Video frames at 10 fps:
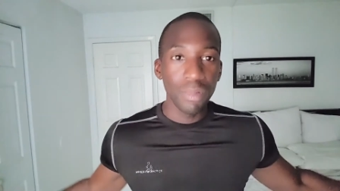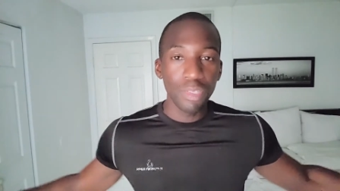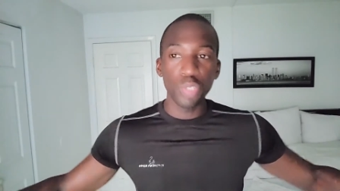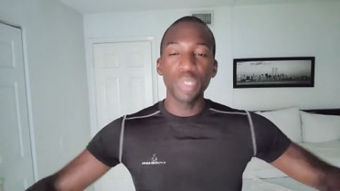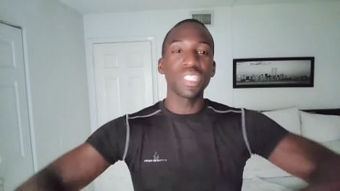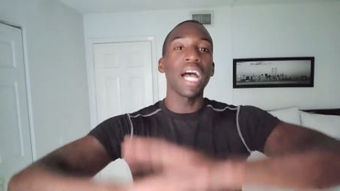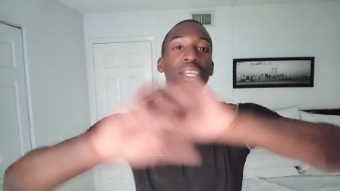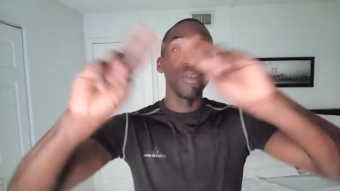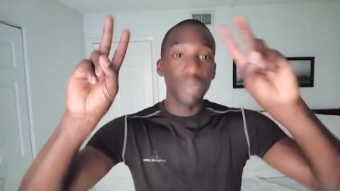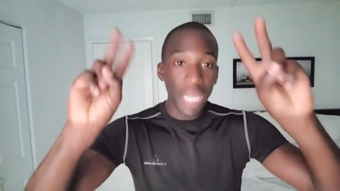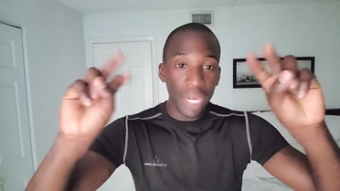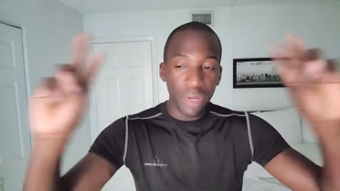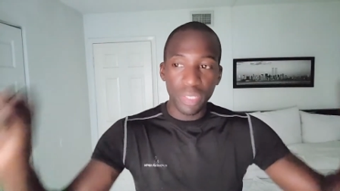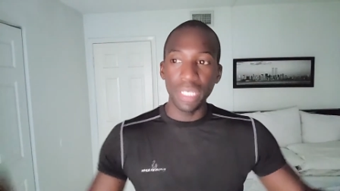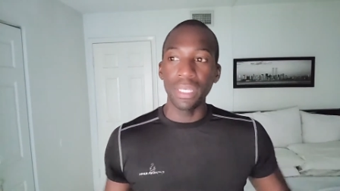you retire, you retire
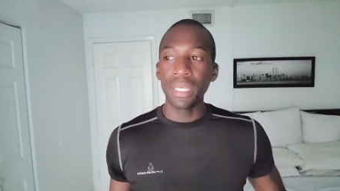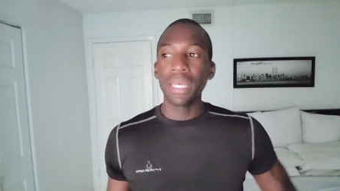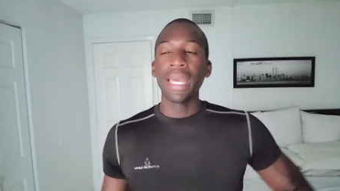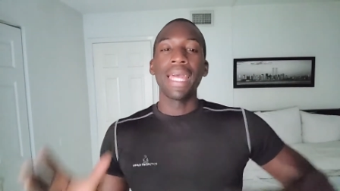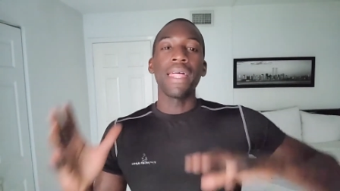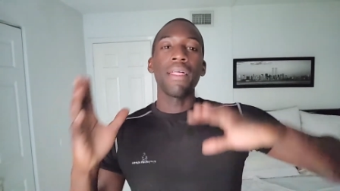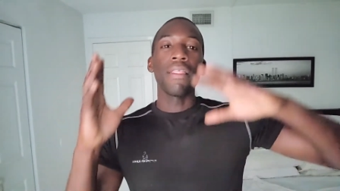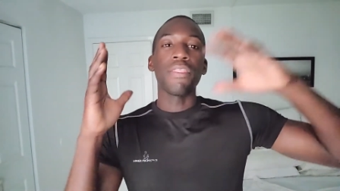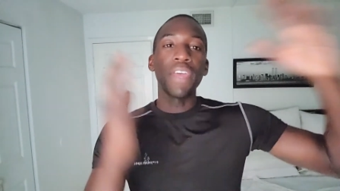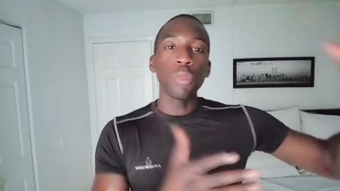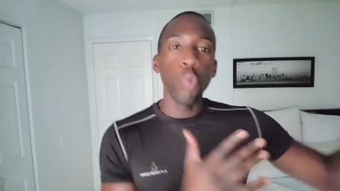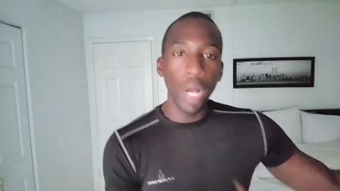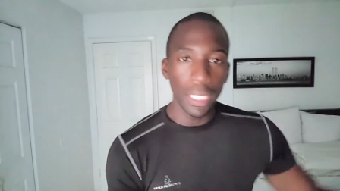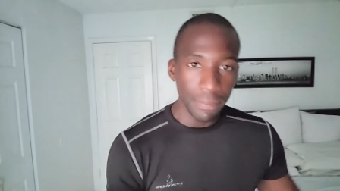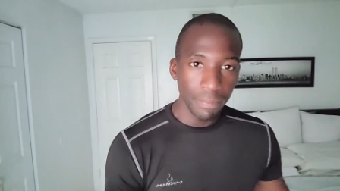early, then
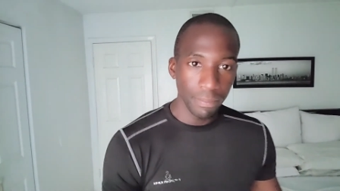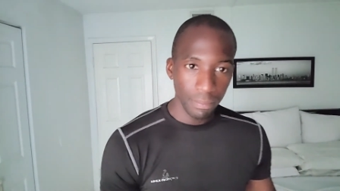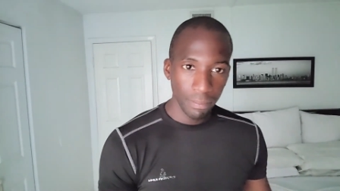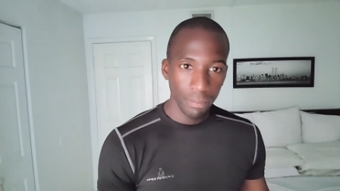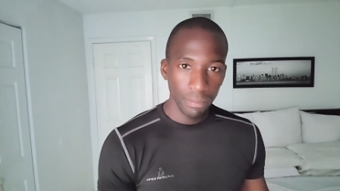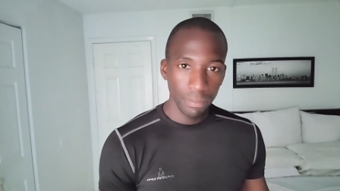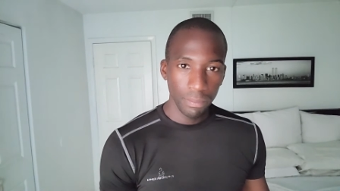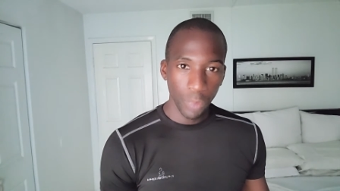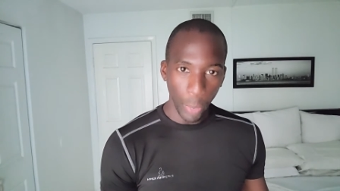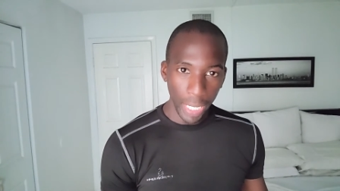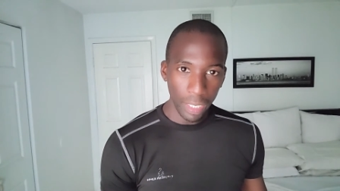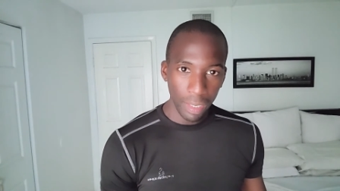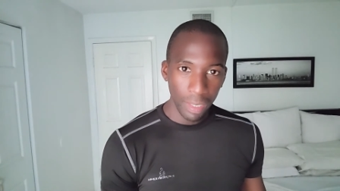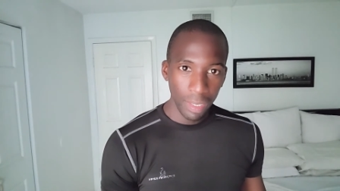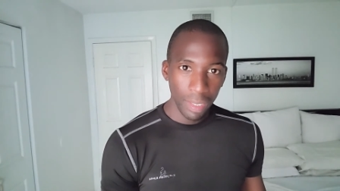what? Right?
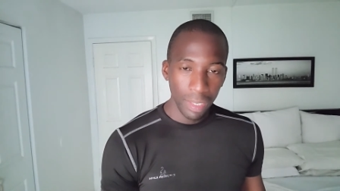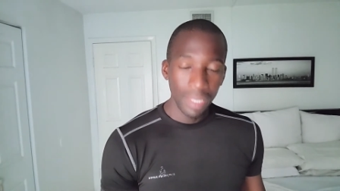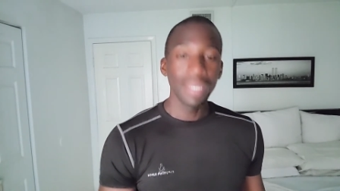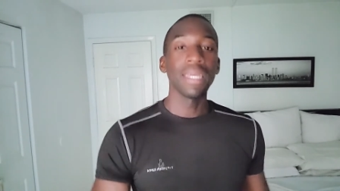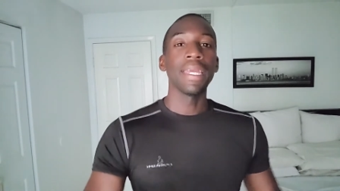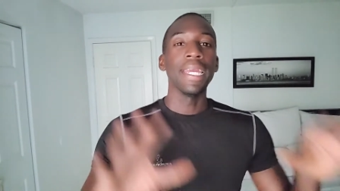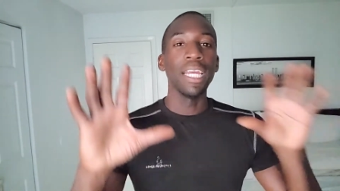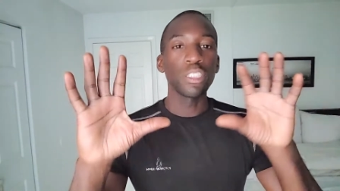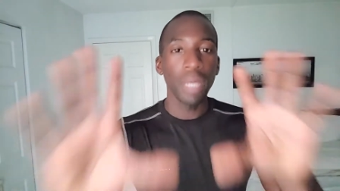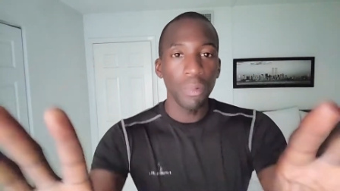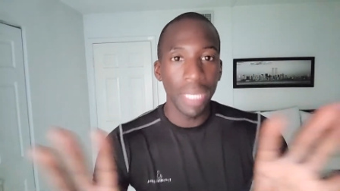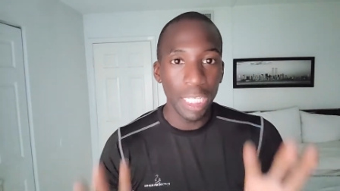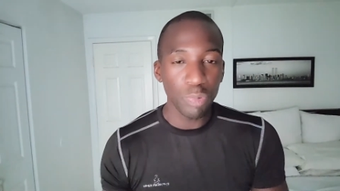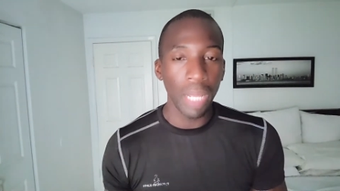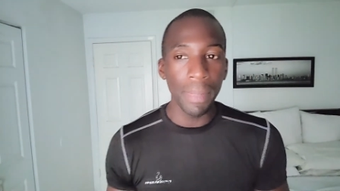Here's my
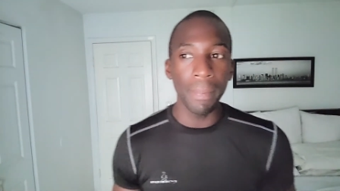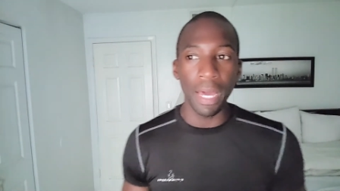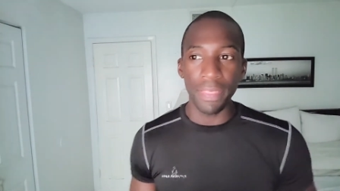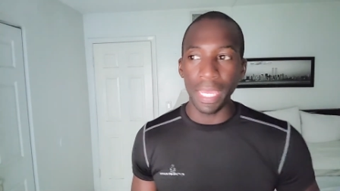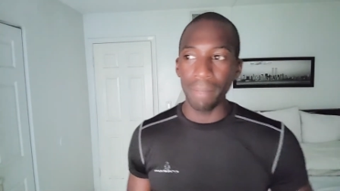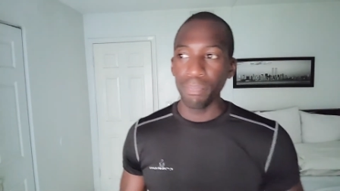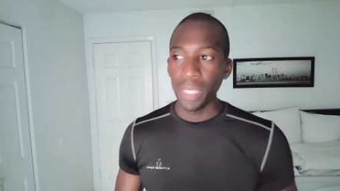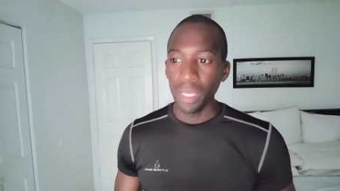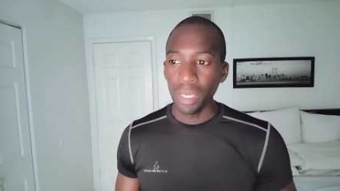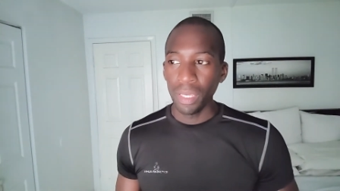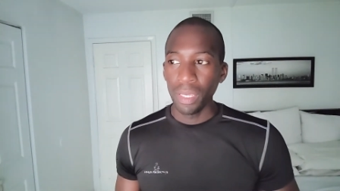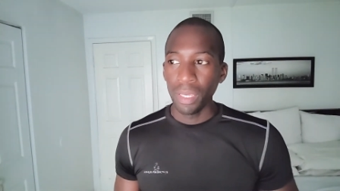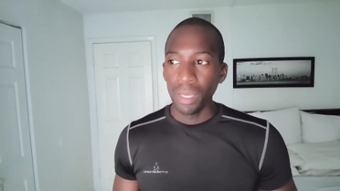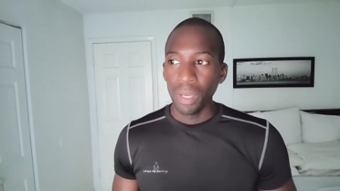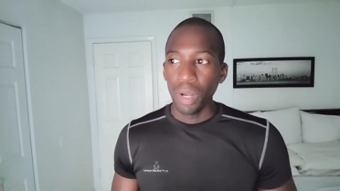here's what I mean by that.
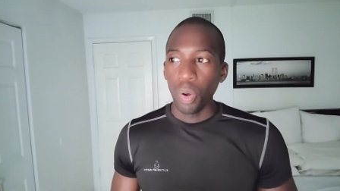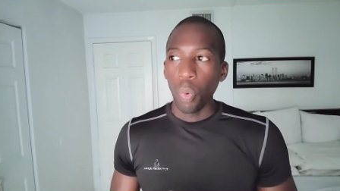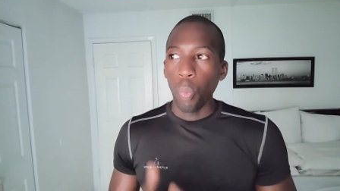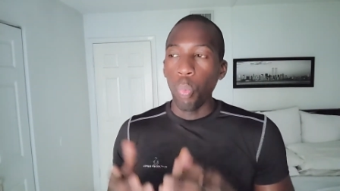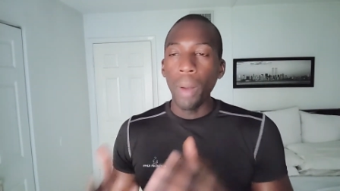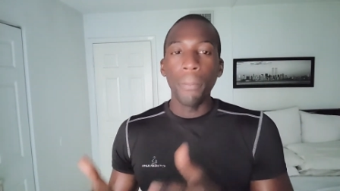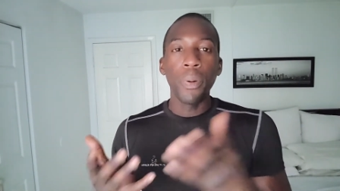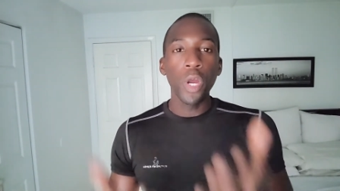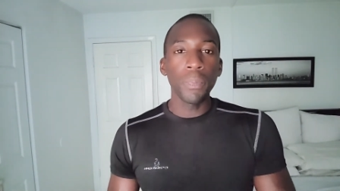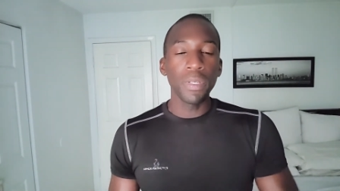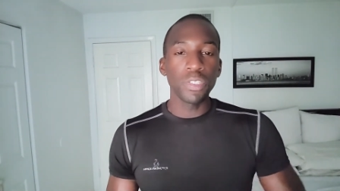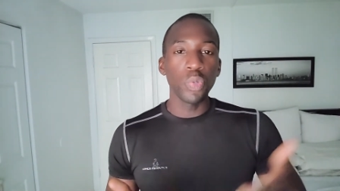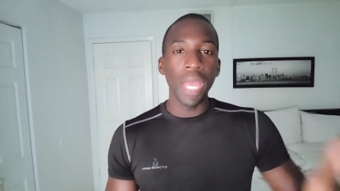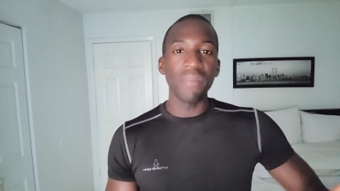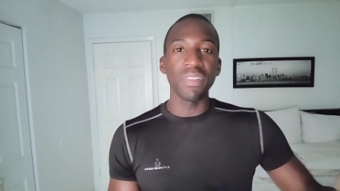What purpose do
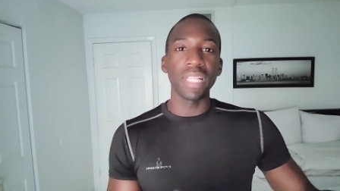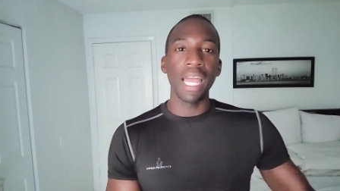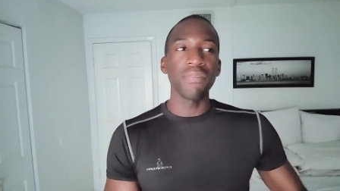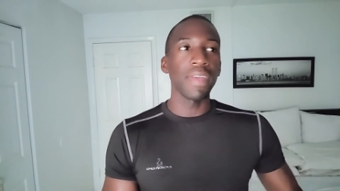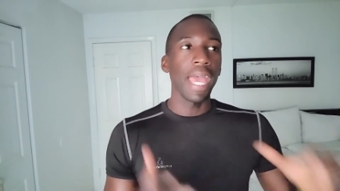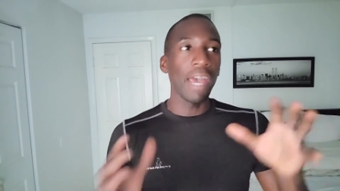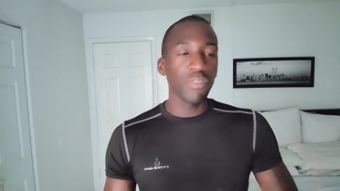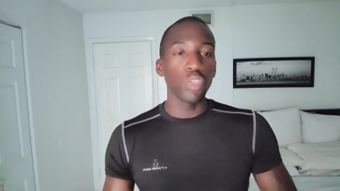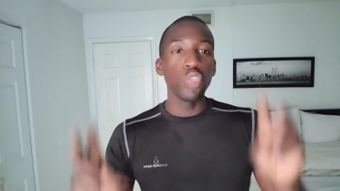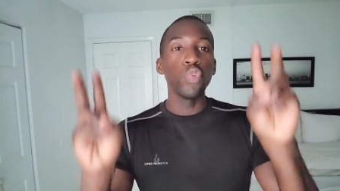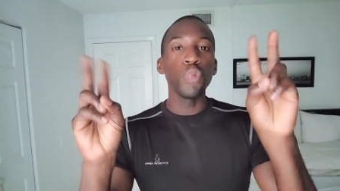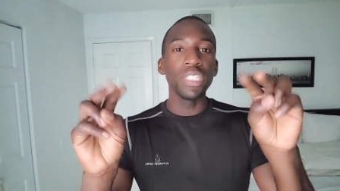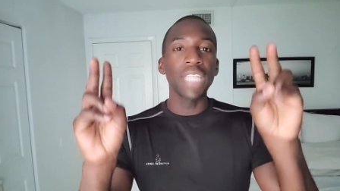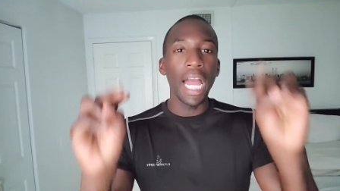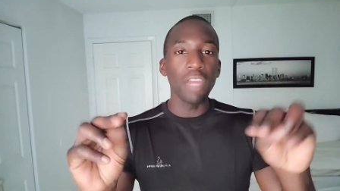you have in life after you
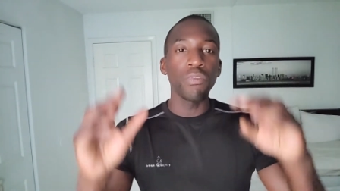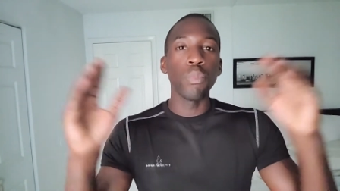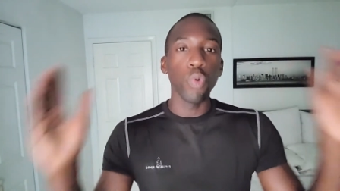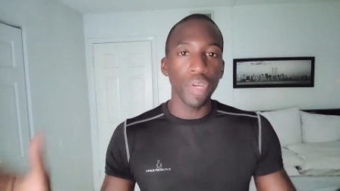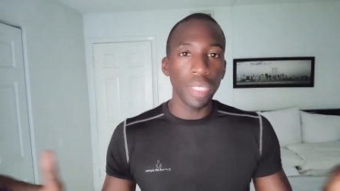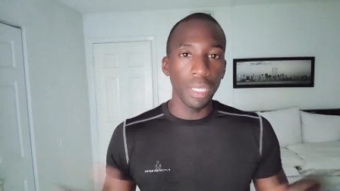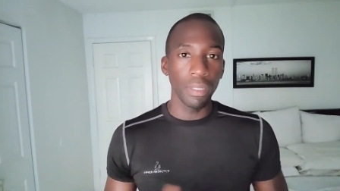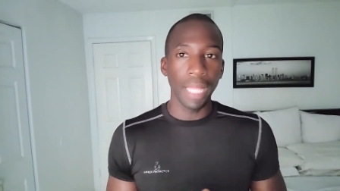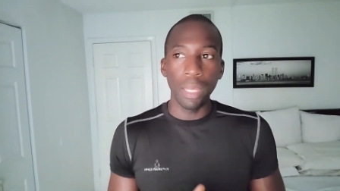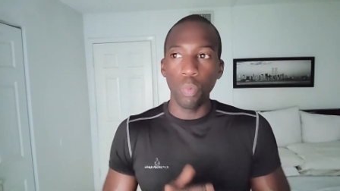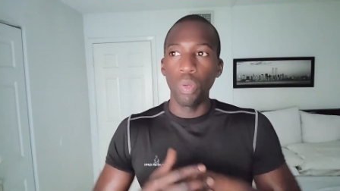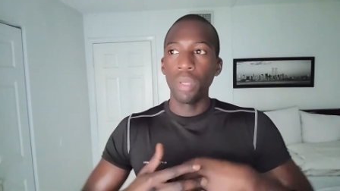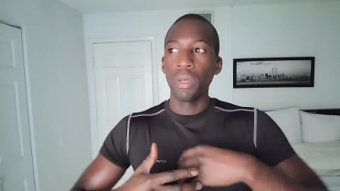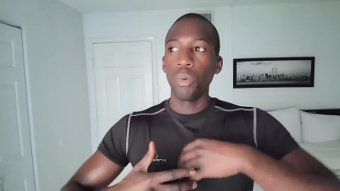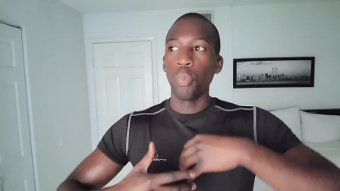retire from working? Like,
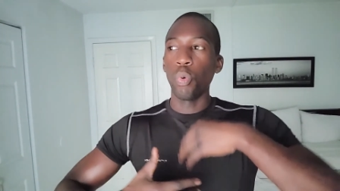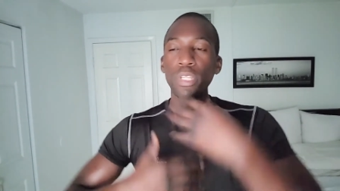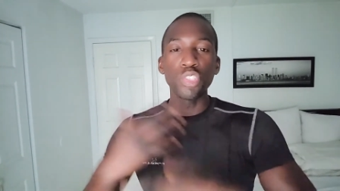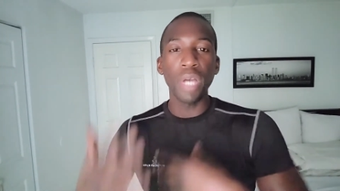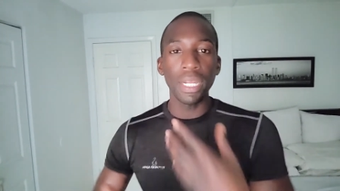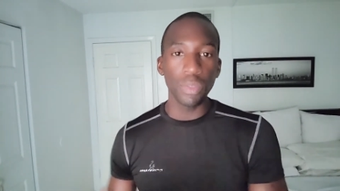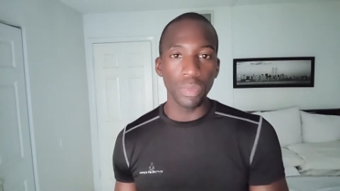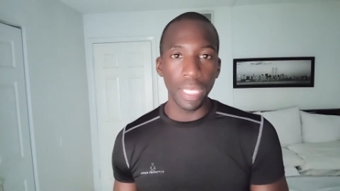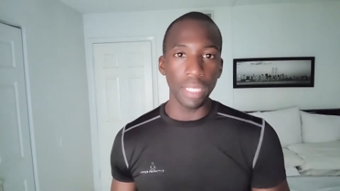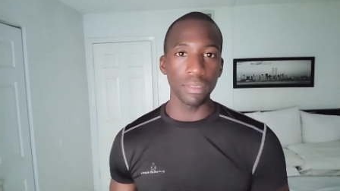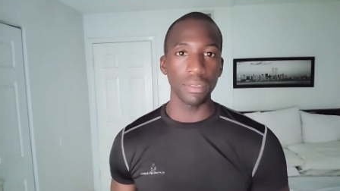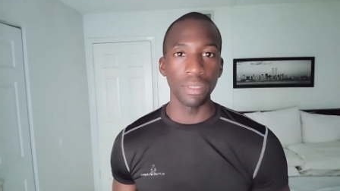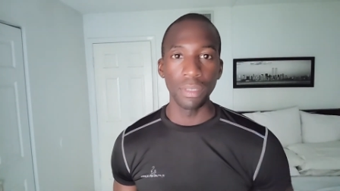what are you trying to do next?